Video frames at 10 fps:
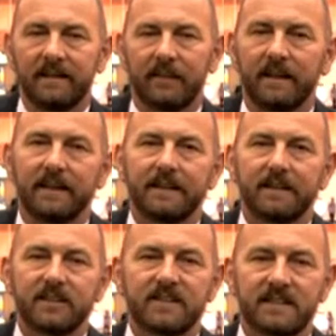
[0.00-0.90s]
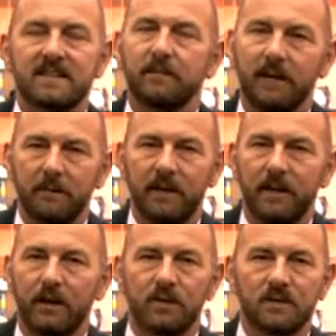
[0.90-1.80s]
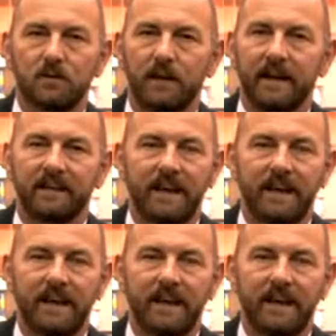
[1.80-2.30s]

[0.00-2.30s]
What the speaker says: The system can be used with